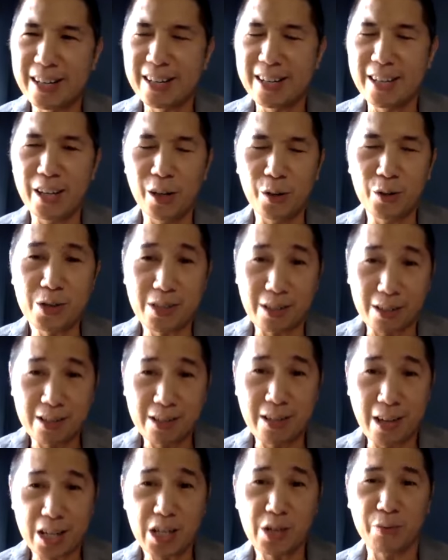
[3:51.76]
you know,
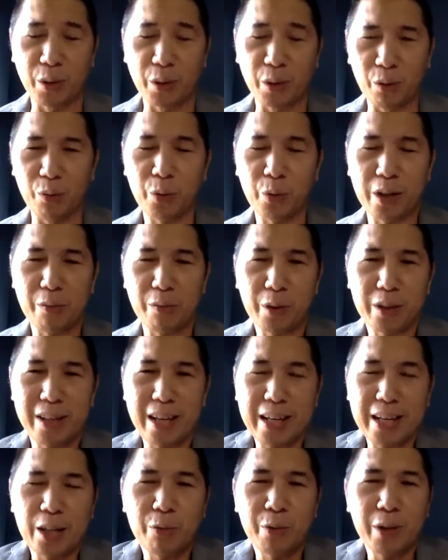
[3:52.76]
successful, where they
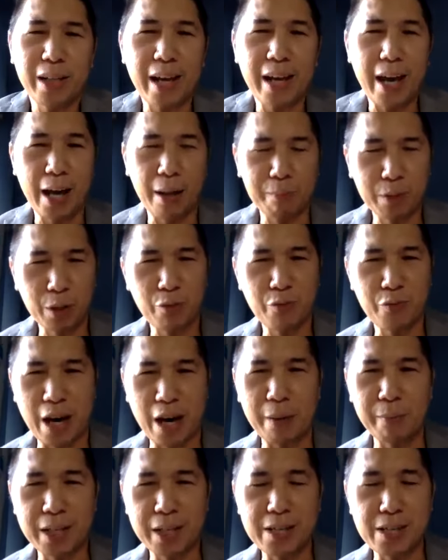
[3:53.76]
can really help their
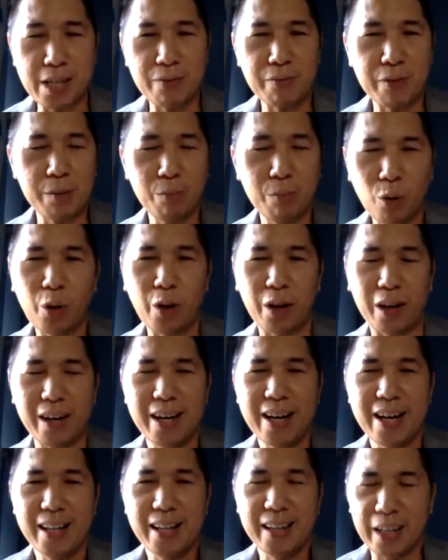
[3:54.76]
families even more.
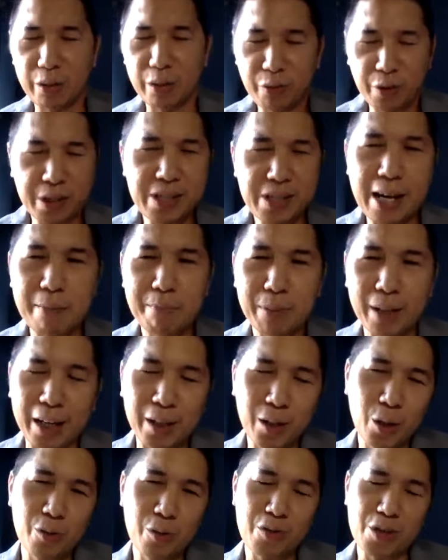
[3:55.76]
Like, for example, I
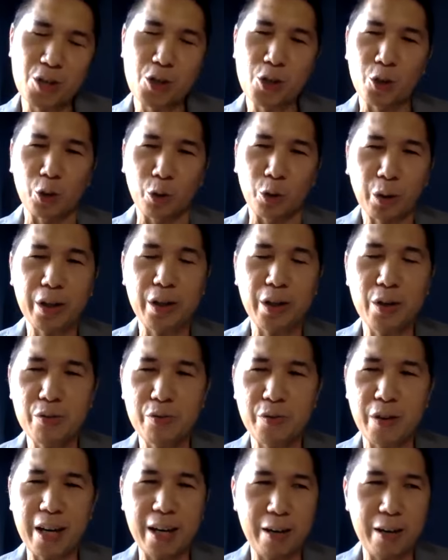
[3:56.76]
know the story of